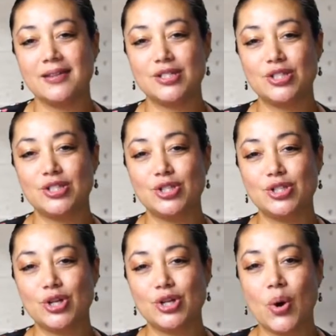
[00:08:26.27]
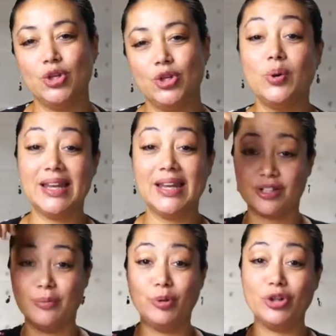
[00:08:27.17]
so you can
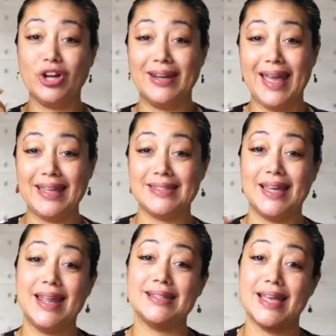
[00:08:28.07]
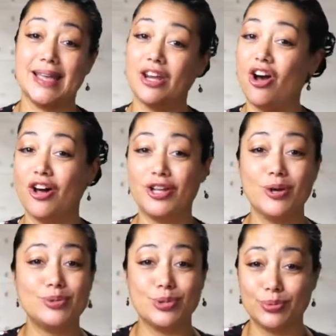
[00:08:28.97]
actually put on a headset and take an
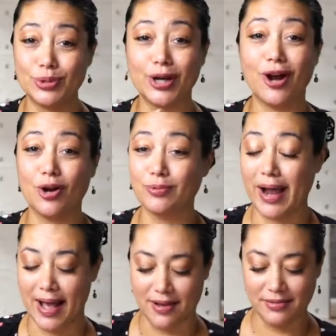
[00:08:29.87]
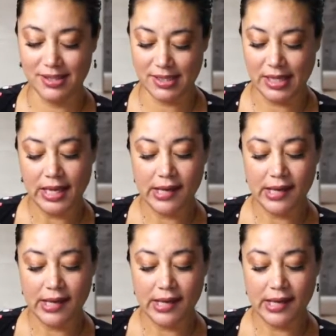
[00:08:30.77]
audio tour around.